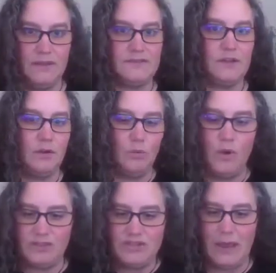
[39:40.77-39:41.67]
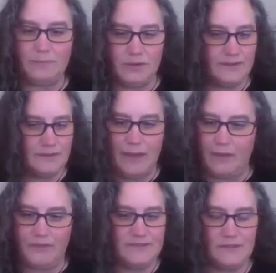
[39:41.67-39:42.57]
So one chapter is
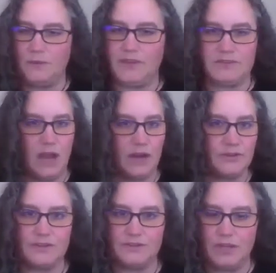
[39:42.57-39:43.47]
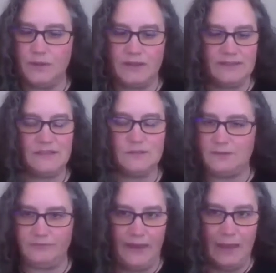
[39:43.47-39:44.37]
about, this is what the doctors are doing, this is
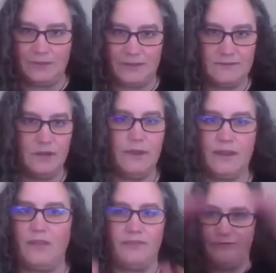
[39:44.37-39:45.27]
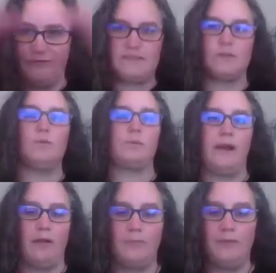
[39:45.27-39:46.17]
what families doing on the physical
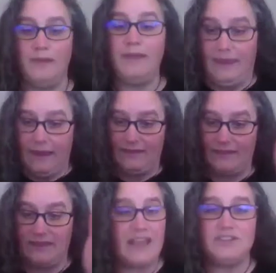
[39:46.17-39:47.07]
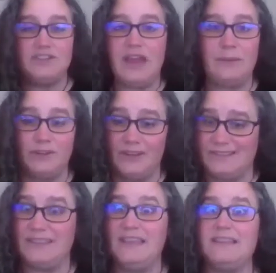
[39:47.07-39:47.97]
realm. And then the next chapter
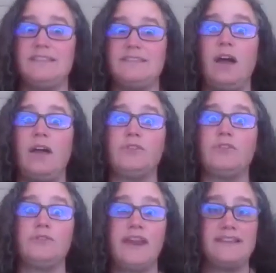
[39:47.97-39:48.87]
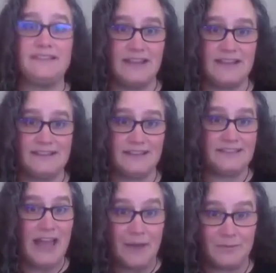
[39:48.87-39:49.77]
is, this is all the craziness that
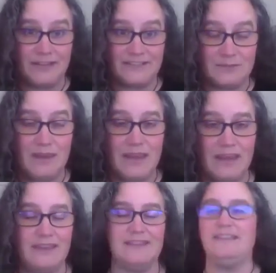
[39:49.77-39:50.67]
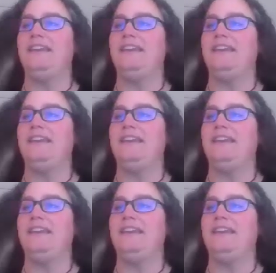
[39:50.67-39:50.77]
is happening to me.